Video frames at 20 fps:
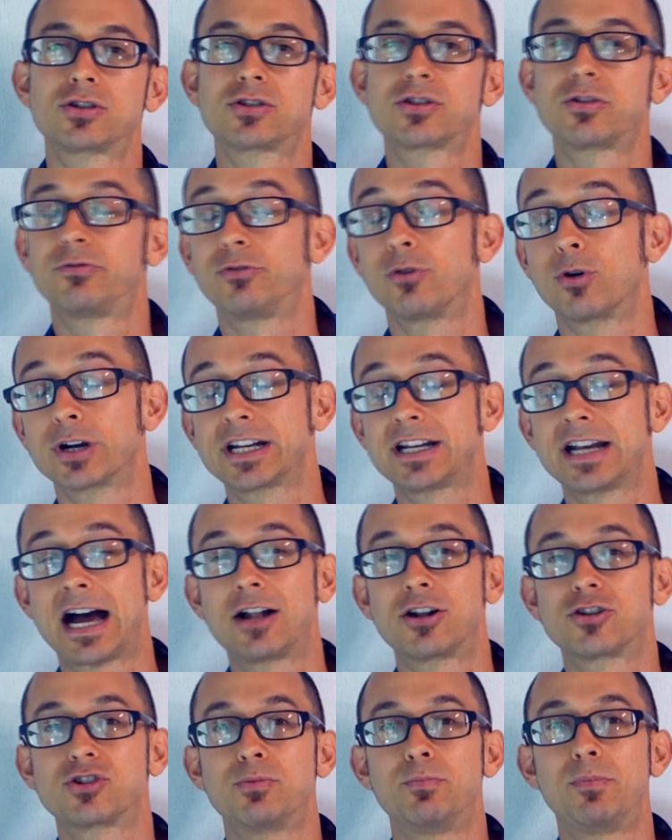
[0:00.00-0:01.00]
to
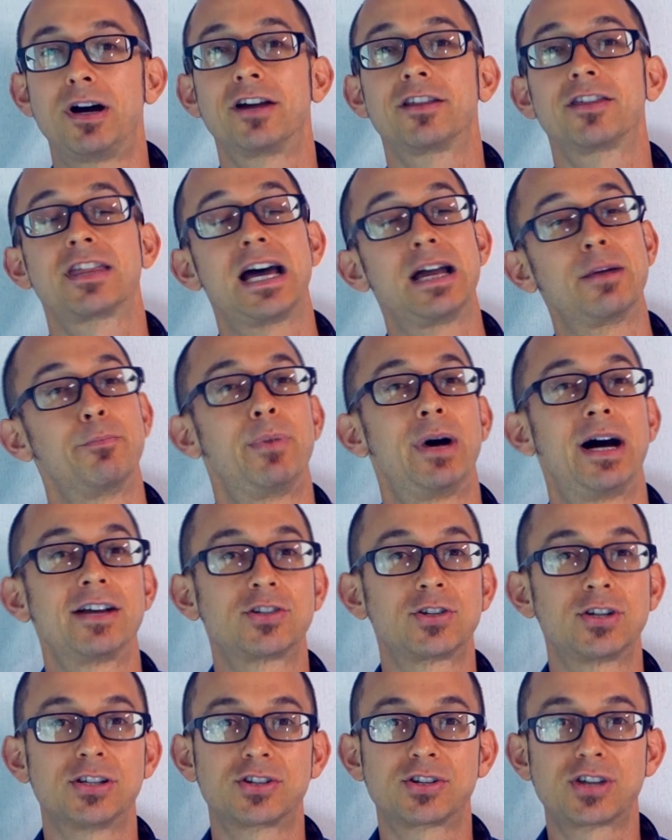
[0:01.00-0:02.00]
$40 a month on
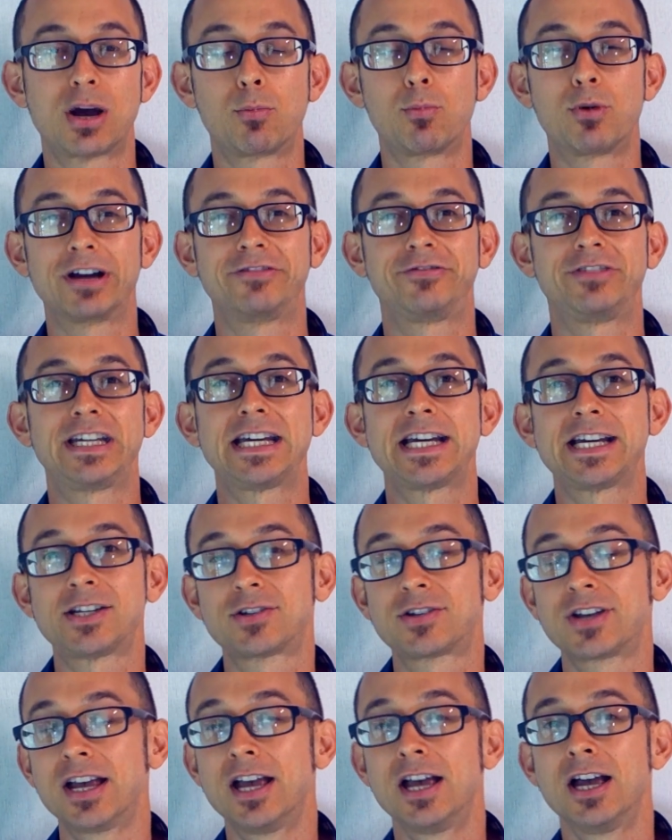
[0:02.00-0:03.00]
bus and subway
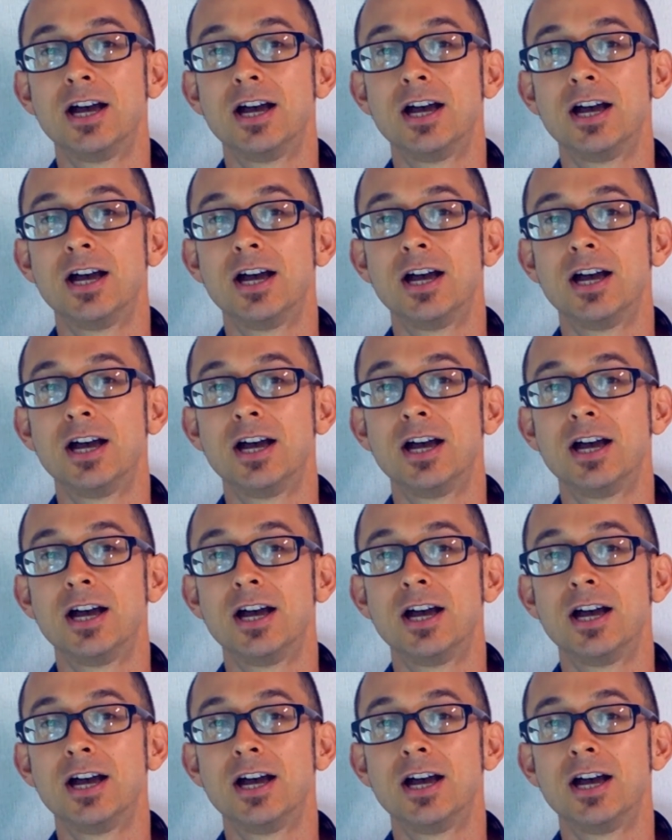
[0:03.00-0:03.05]
fees,